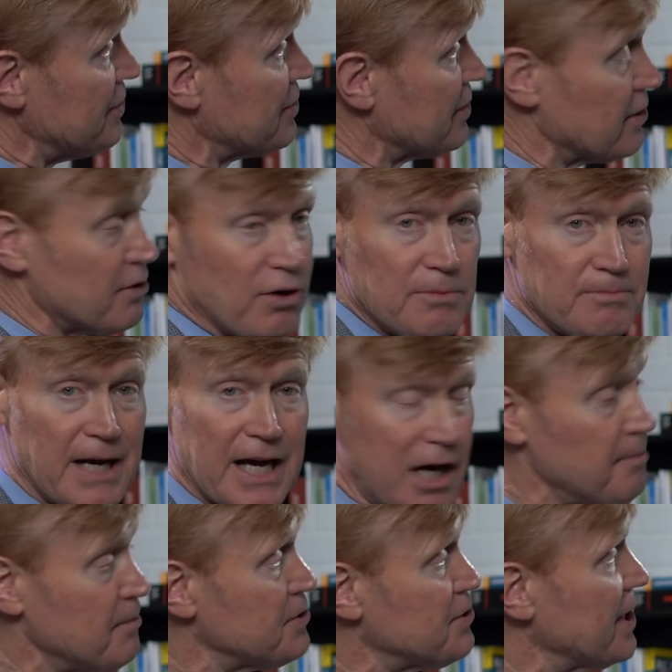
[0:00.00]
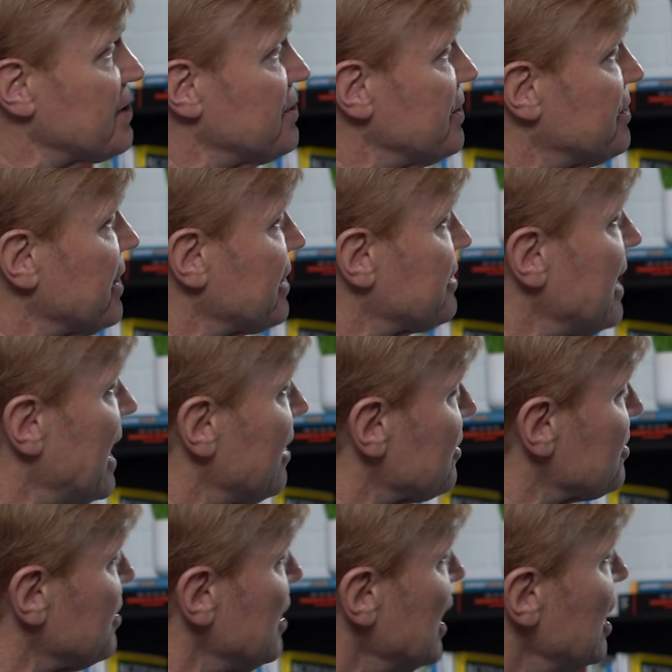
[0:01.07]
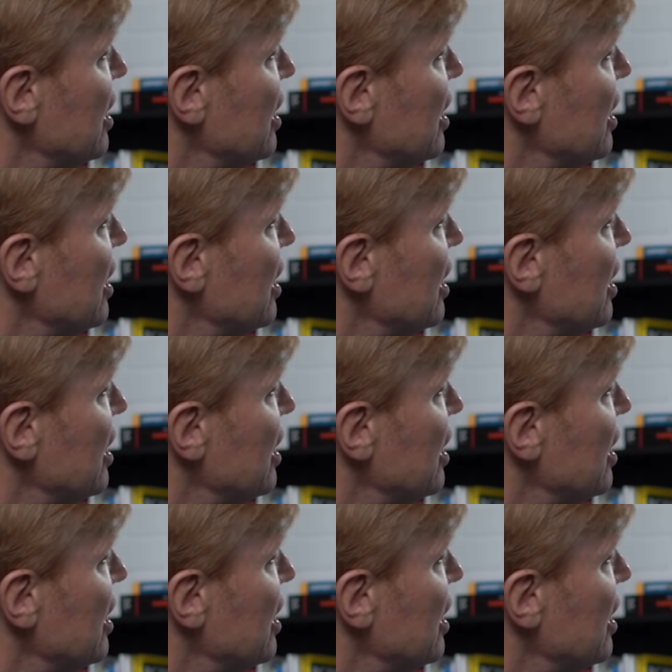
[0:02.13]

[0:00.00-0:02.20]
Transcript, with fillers: is going to go up by almost $66.